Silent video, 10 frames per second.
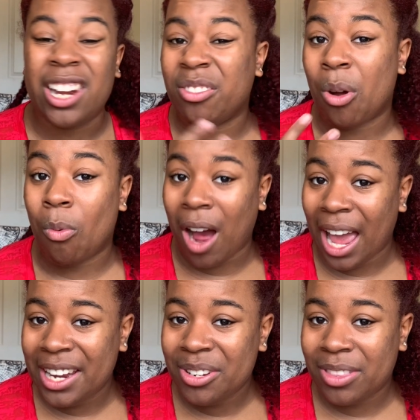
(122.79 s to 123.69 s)
I don't know
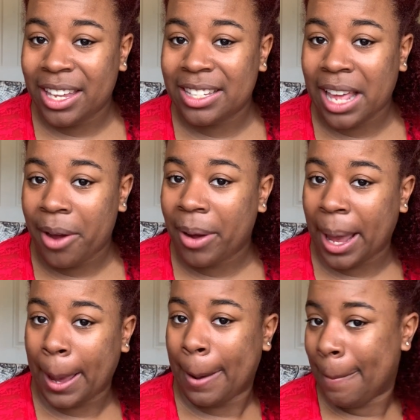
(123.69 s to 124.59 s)
why I do things that
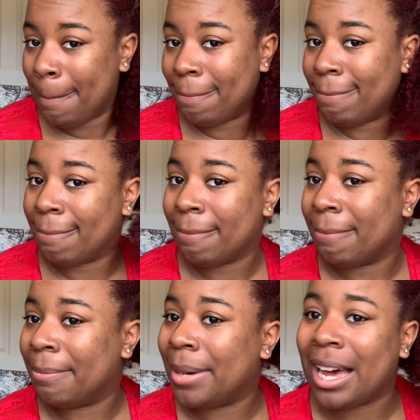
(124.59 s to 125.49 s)
way,
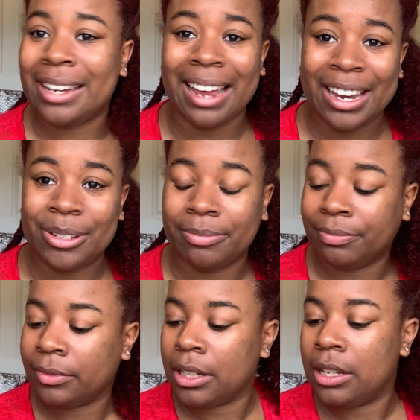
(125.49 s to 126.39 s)
but I do.
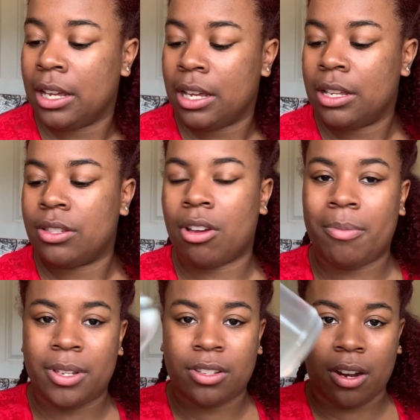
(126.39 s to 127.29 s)
So I'm
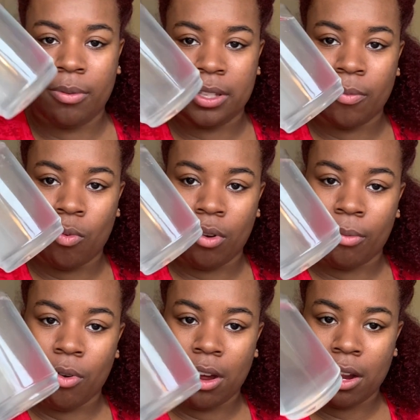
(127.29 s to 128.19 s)
gonna start with some
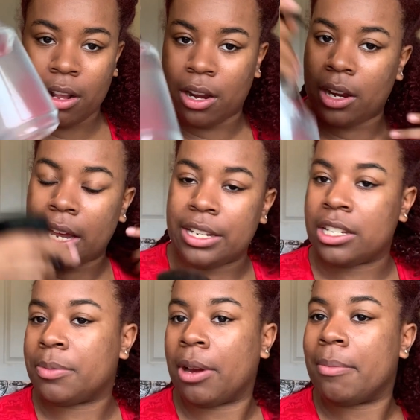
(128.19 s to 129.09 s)
warm water and
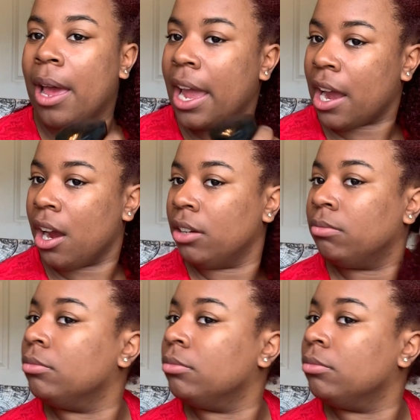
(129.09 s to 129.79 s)
just spray my hair.